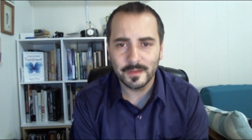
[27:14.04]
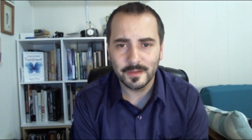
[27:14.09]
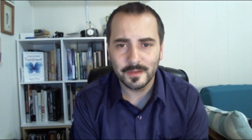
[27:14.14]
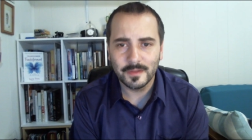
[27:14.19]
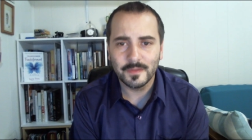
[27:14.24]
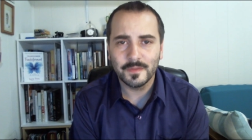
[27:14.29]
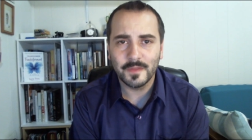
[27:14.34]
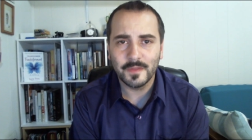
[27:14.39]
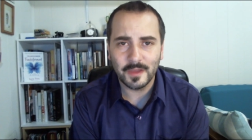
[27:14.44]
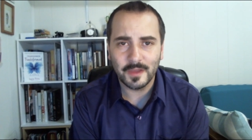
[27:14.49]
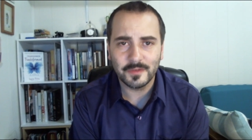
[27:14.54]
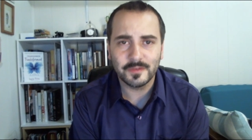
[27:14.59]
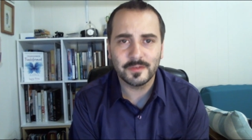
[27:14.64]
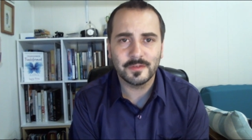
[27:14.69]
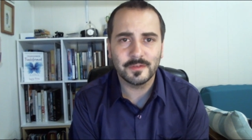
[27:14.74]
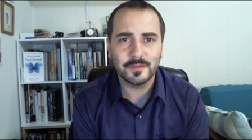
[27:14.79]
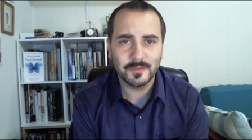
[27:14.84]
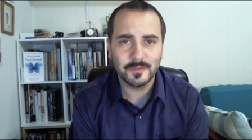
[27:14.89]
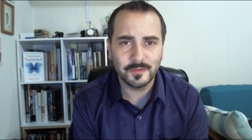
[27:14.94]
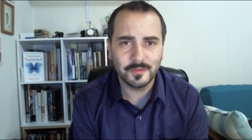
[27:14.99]

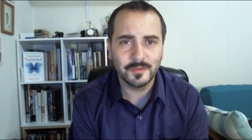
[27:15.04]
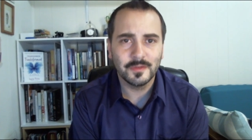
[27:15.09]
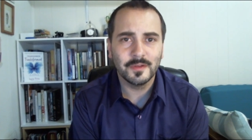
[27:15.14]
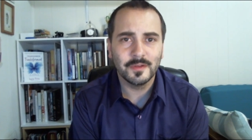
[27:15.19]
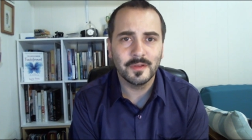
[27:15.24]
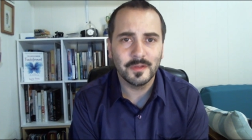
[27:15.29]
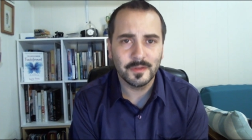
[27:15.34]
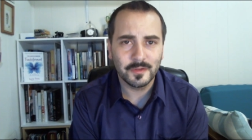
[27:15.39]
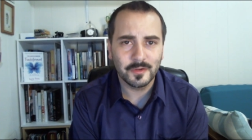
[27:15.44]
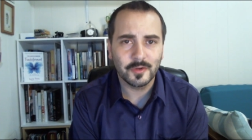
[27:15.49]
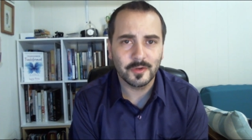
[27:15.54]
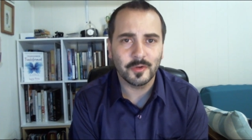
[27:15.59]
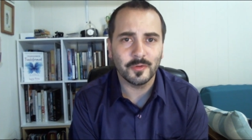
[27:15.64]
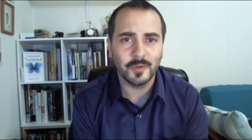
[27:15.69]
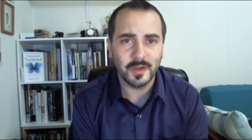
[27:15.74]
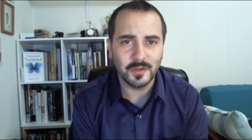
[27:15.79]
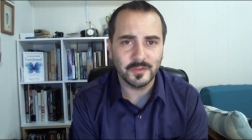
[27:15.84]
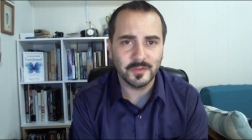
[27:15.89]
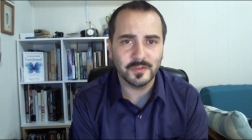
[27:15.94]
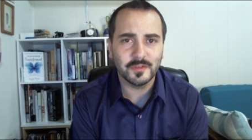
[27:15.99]
That's
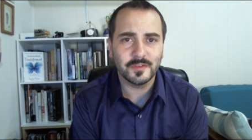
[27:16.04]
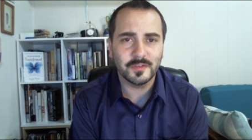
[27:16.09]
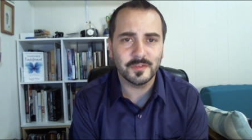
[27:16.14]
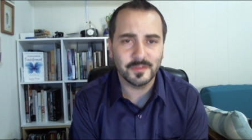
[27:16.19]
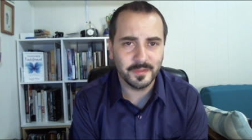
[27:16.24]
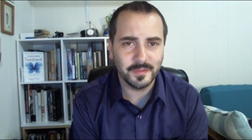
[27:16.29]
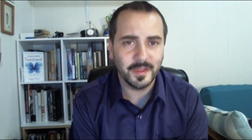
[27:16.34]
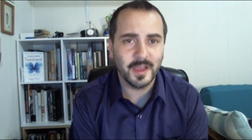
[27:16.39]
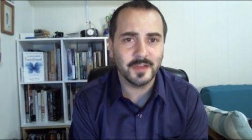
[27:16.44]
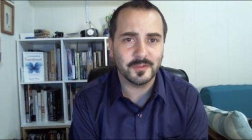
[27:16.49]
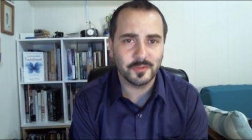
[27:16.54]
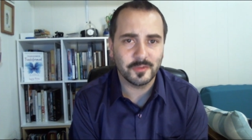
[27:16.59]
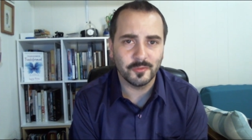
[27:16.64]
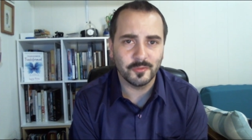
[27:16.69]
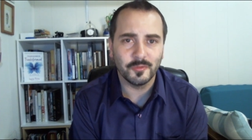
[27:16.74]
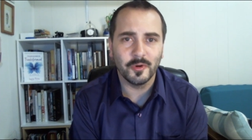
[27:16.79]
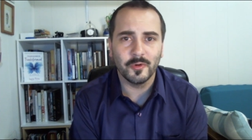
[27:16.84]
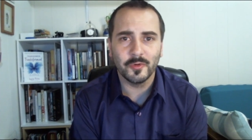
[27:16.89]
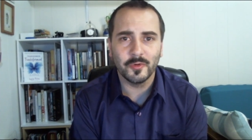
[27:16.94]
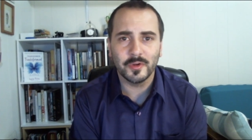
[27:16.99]
courageous. That's
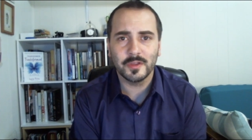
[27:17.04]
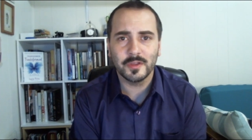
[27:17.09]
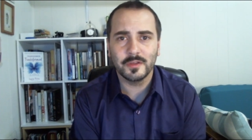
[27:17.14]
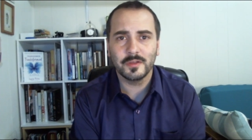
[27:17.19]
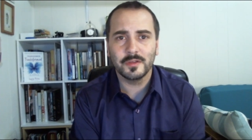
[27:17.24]
heroic.